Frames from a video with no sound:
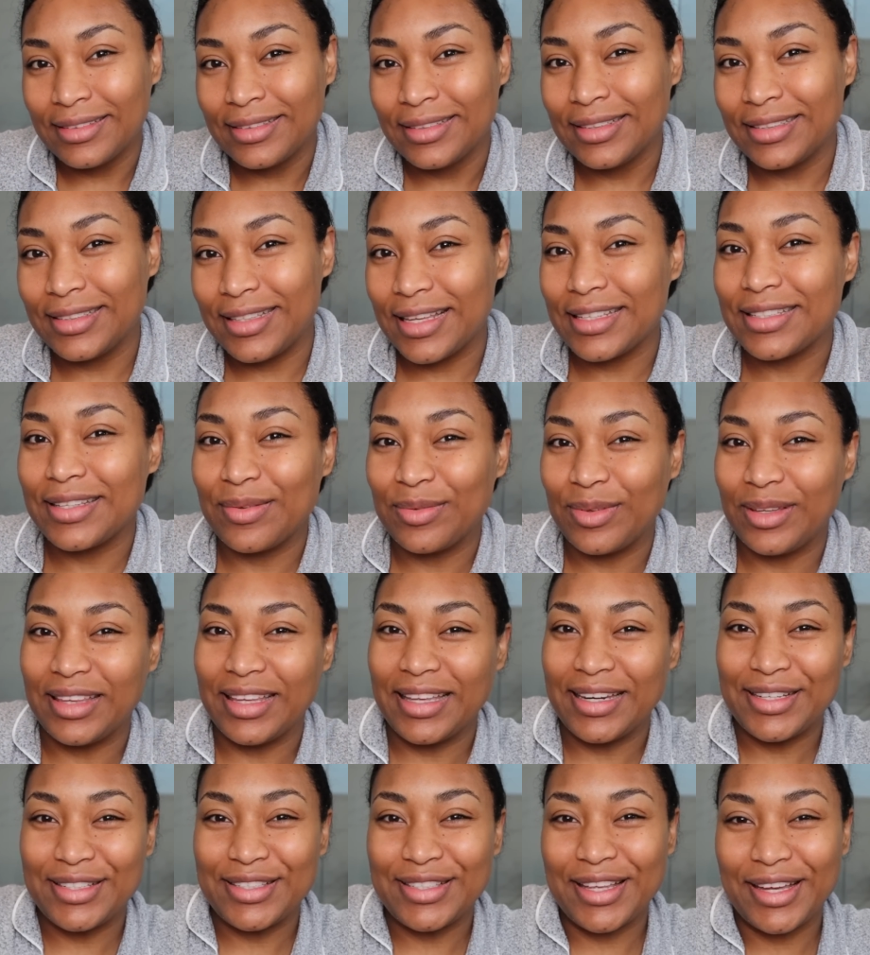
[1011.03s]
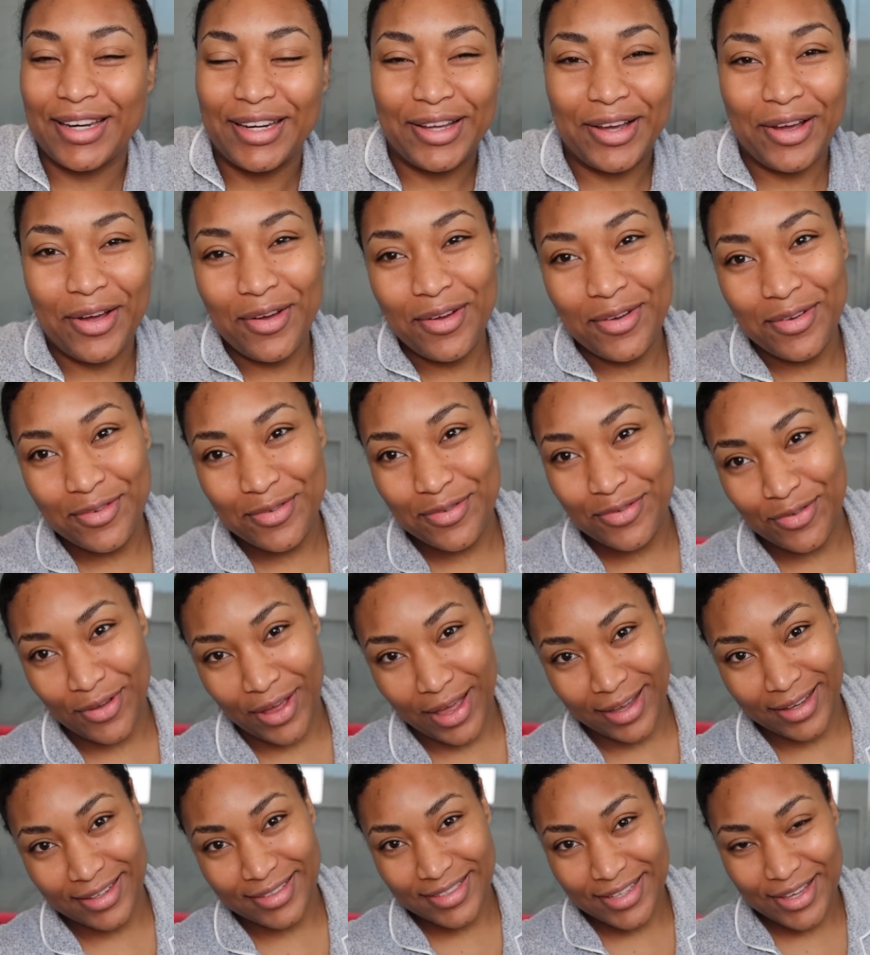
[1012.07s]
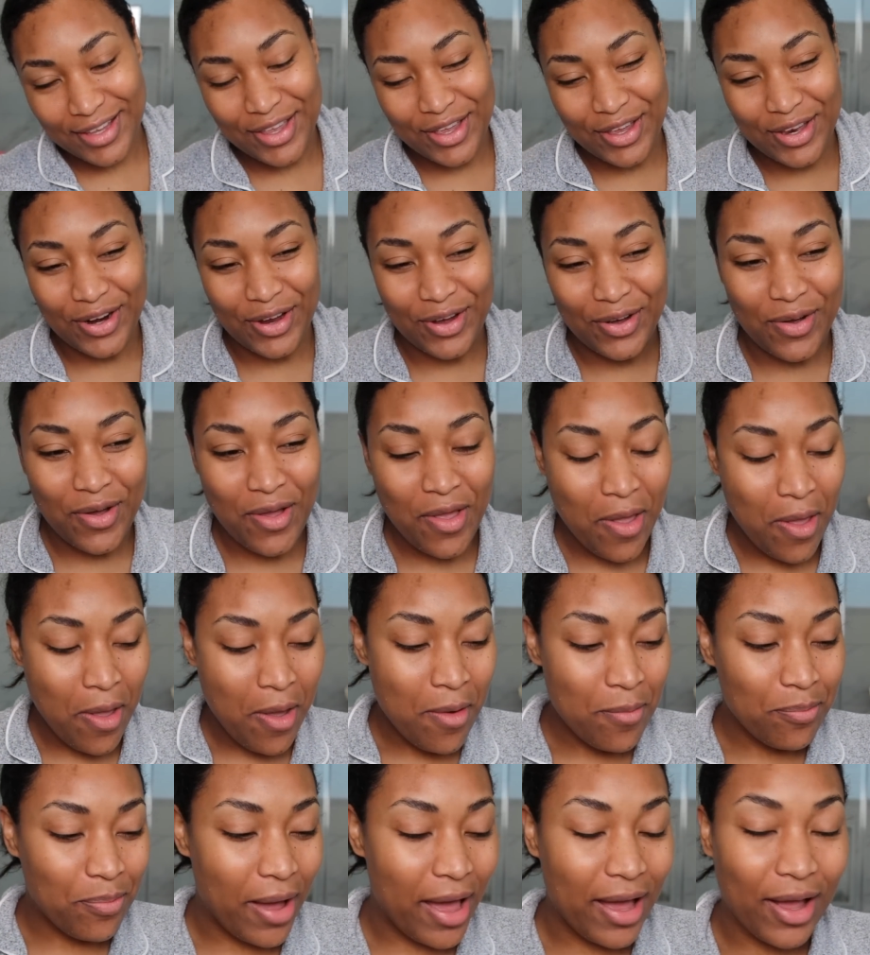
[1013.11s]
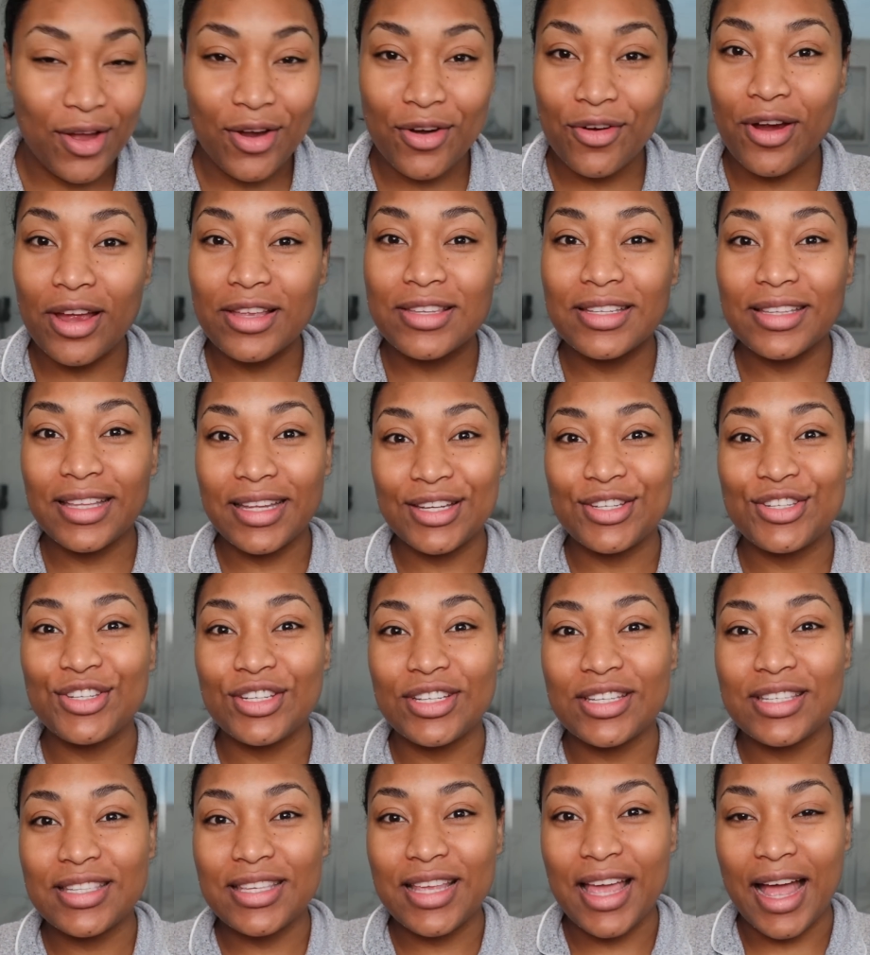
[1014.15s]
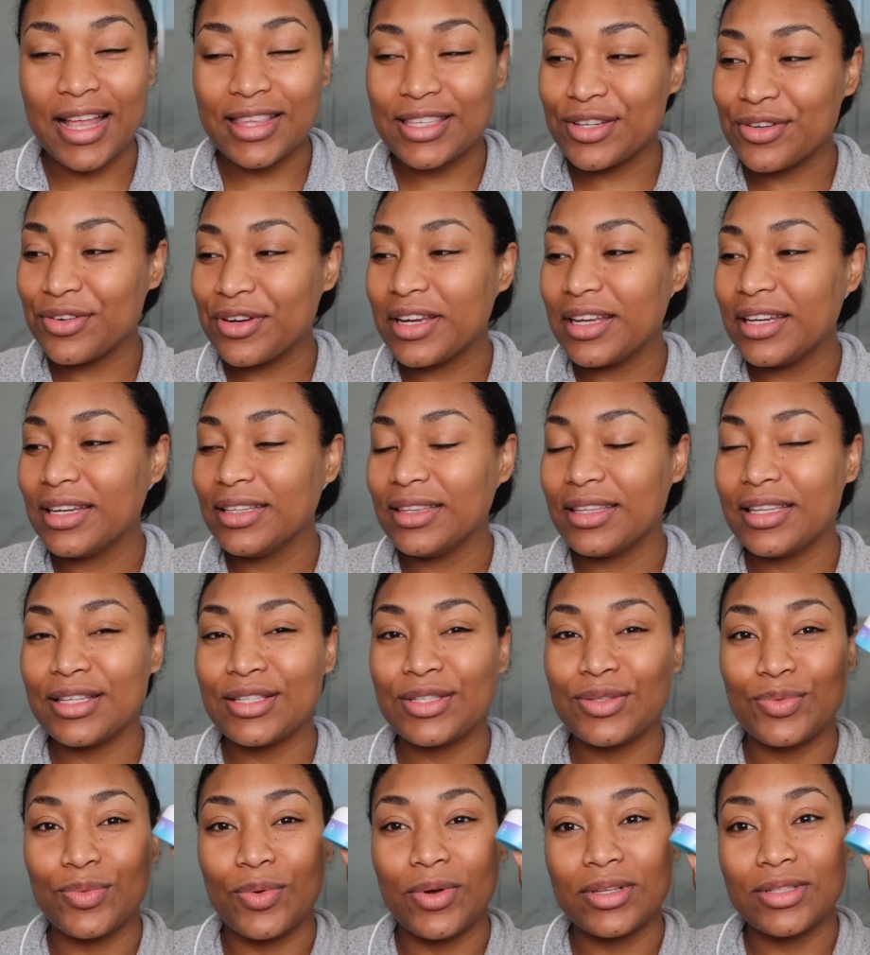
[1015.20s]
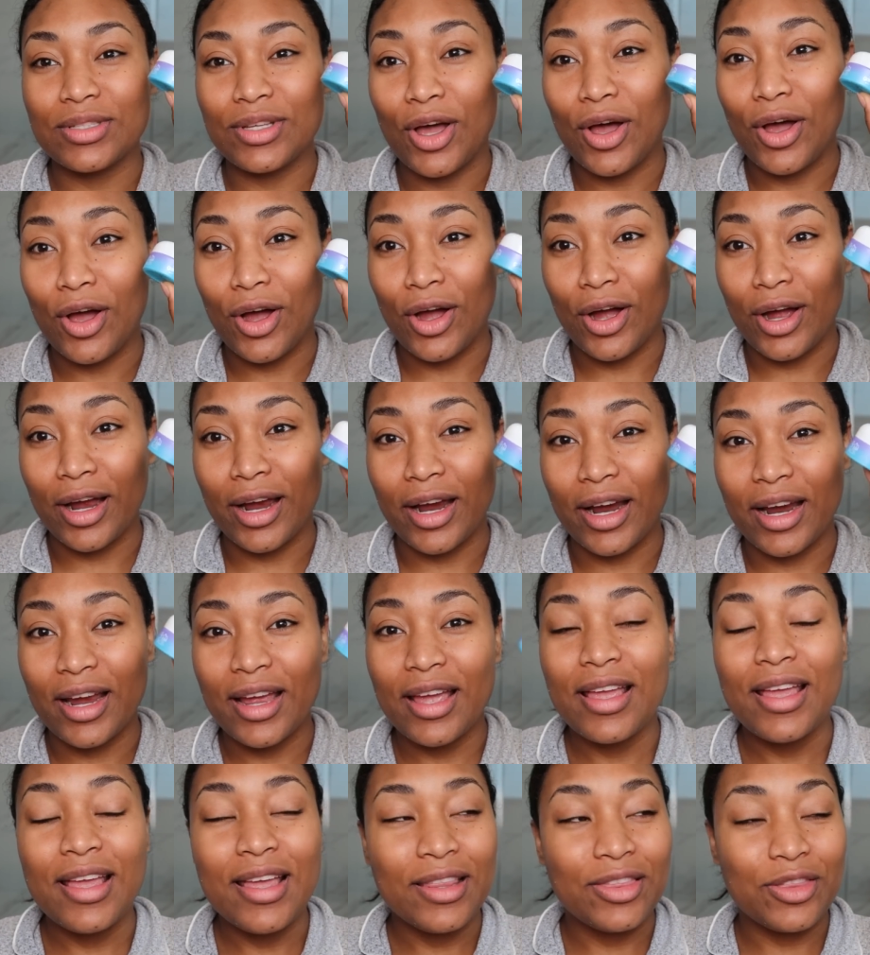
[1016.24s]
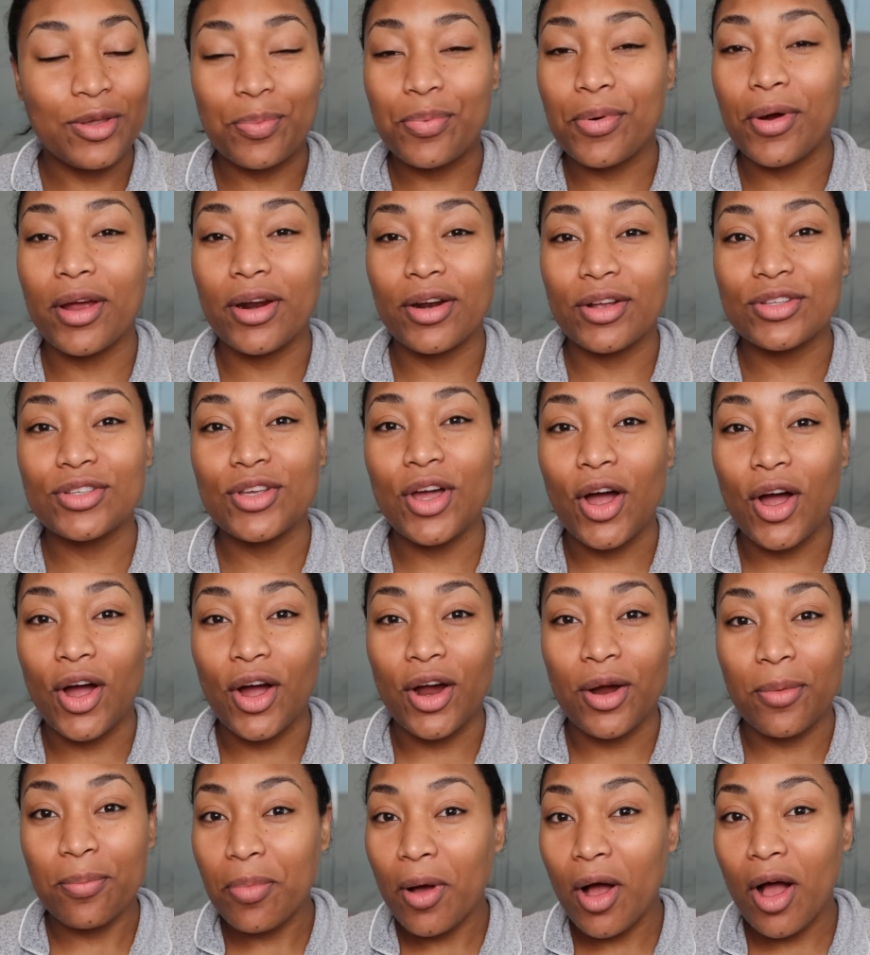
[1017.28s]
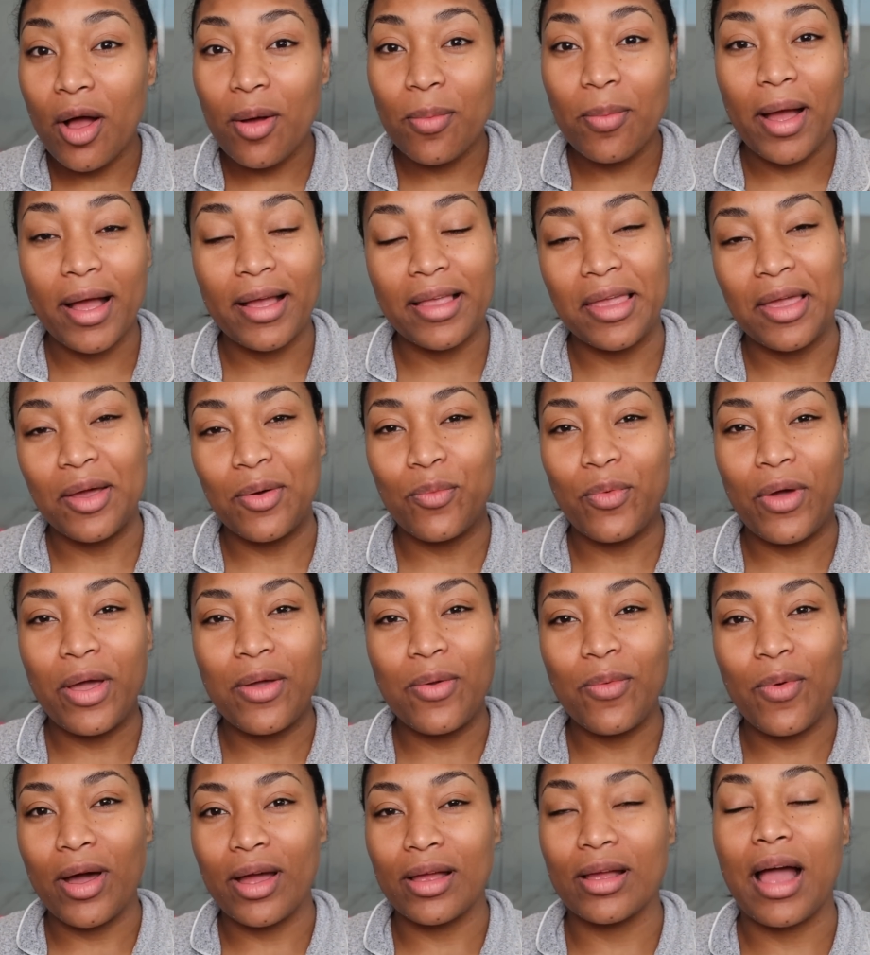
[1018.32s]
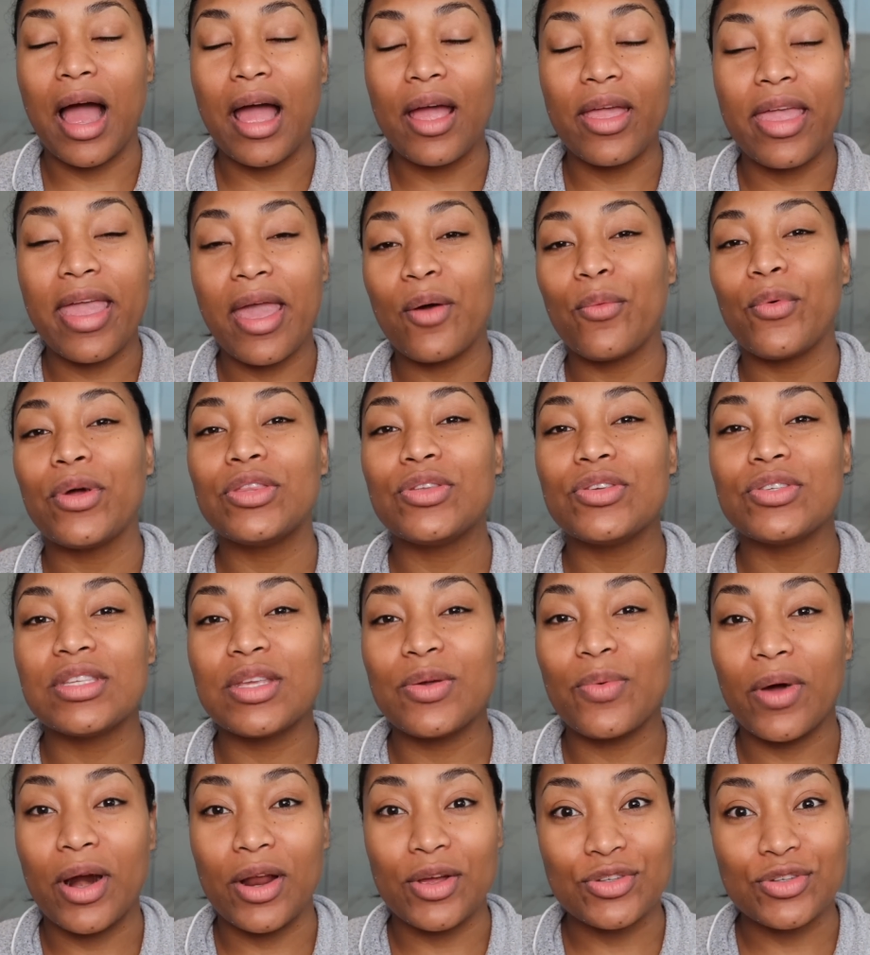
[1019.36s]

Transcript: It's not something that is gonna fix, you know? But congratulations, Catherine. The products are bomb. I can't wait to see what